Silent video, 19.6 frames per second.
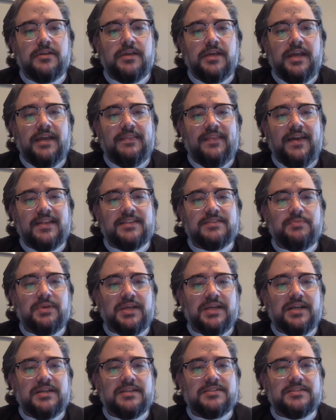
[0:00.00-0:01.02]
And that's
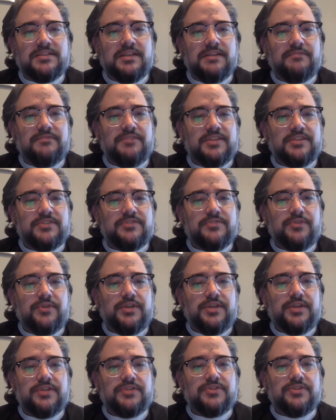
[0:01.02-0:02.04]
because of this
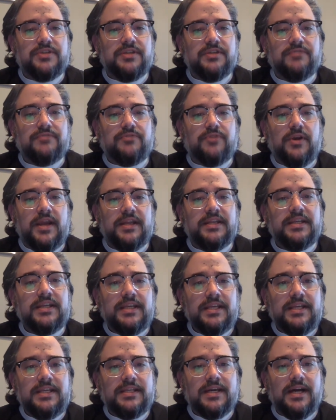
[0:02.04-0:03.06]
tradition of trying to
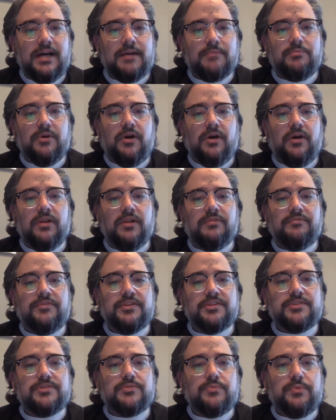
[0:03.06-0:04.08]
eat up all of
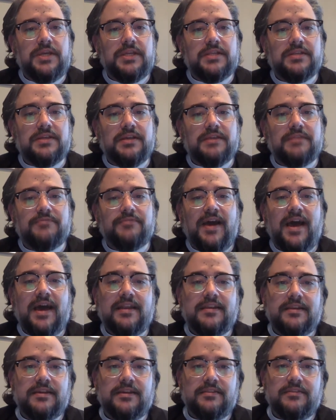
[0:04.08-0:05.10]
the sweet and
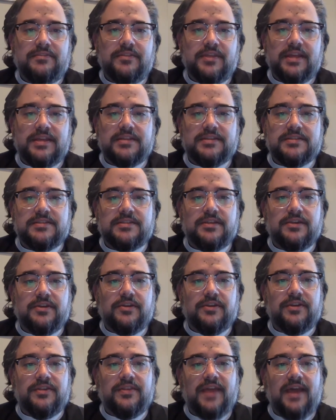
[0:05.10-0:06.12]
fattening things that are
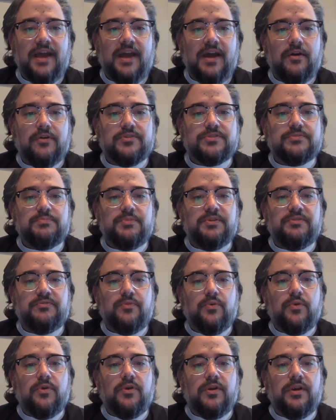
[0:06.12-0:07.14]
in the house
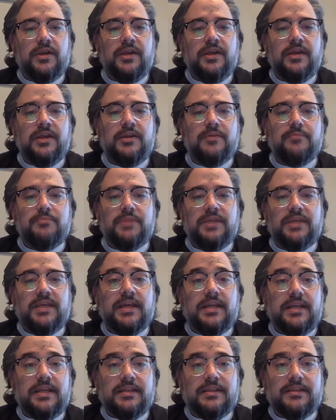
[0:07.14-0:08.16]
before
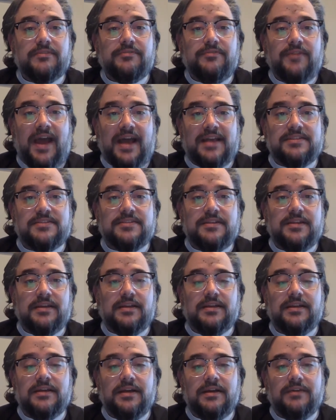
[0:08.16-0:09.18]
beginning the
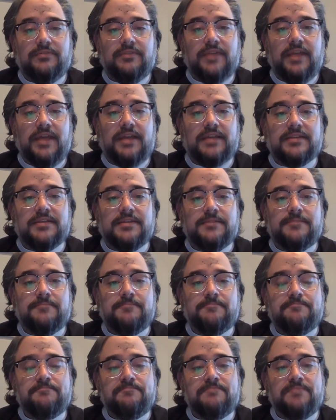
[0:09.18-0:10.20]
fasting of Lent.
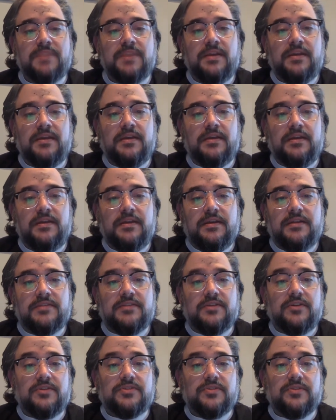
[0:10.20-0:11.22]
It's
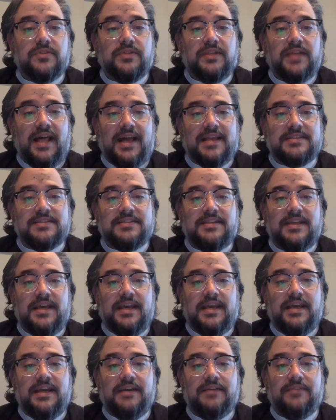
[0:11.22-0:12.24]
also the last
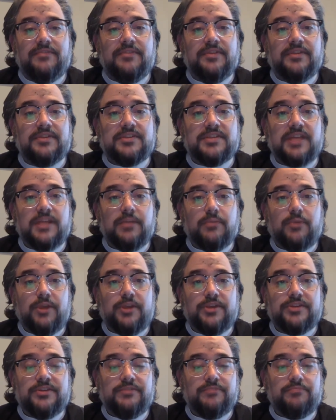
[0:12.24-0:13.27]
day of the
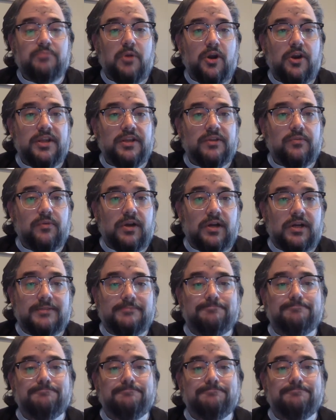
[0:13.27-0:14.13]
celebration of Mardi Gras.